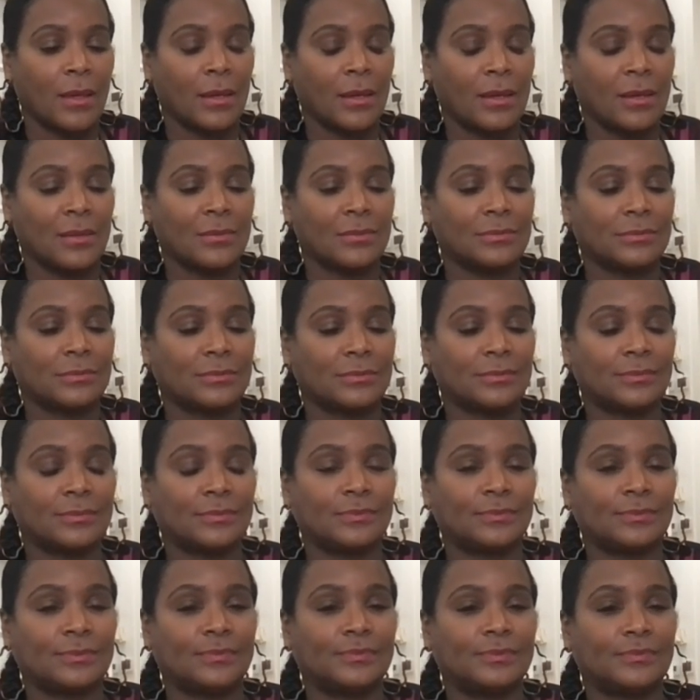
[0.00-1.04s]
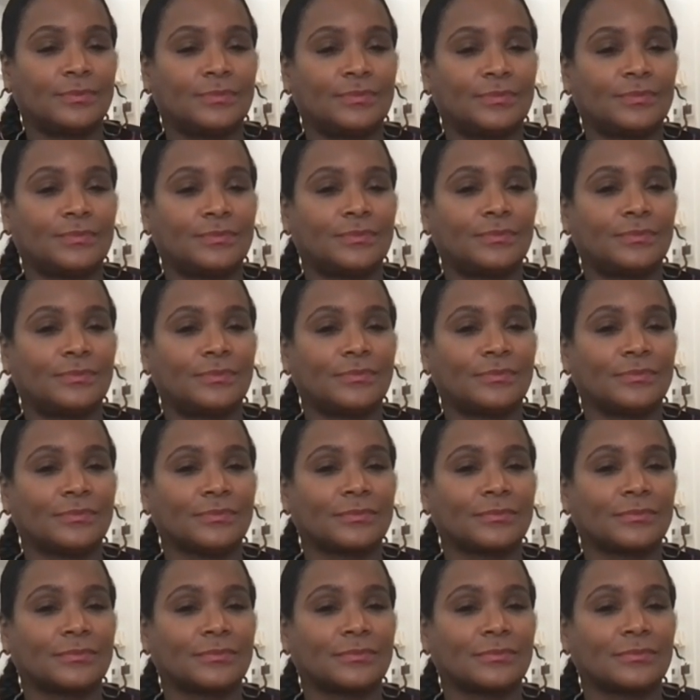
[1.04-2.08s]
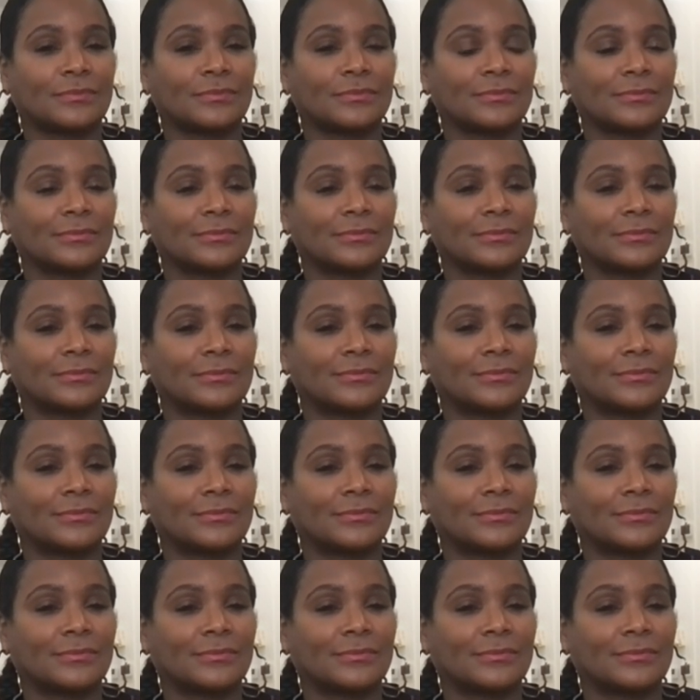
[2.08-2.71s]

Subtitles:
No words are spoken by the person on screen.